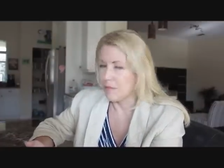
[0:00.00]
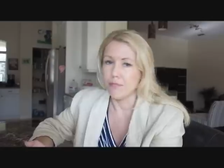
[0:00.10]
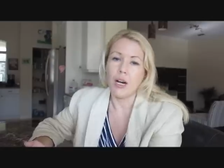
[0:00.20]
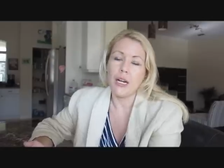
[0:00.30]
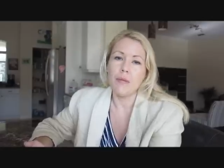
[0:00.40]

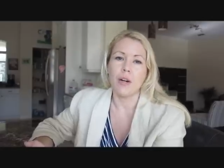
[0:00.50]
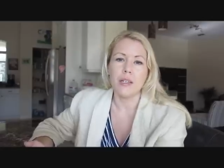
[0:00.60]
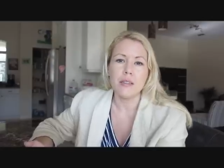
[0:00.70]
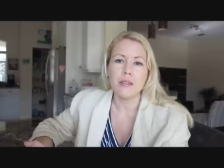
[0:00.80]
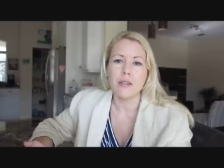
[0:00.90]
My
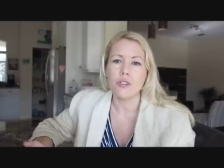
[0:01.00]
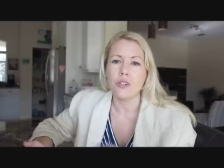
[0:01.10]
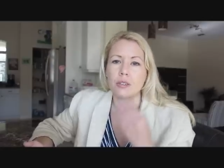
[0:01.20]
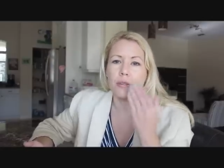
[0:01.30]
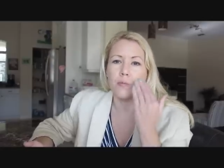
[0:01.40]

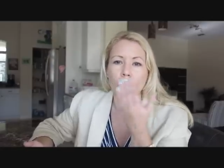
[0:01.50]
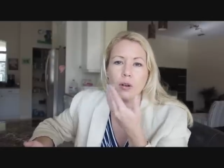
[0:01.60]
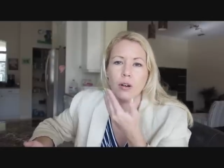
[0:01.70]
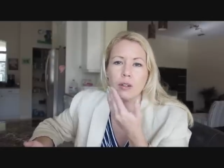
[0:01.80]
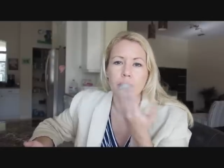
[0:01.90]
mustache is
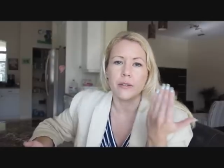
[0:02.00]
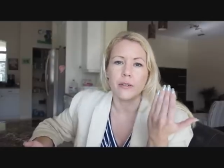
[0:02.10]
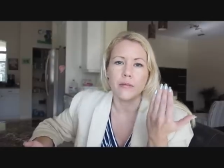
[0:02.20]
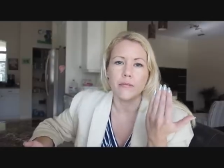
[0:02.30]
blonde.